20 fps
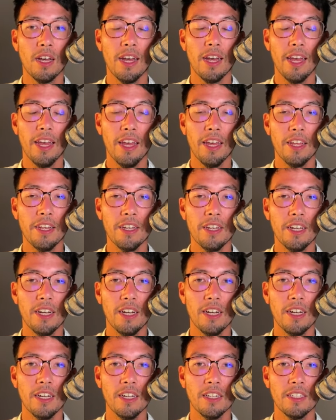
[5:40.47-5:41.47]
And
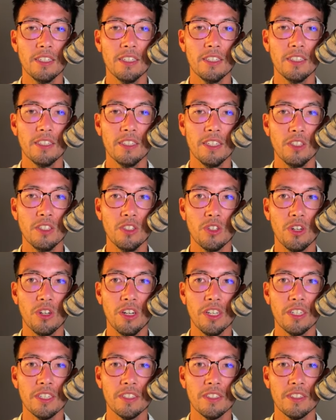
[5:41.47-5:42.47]
enjoy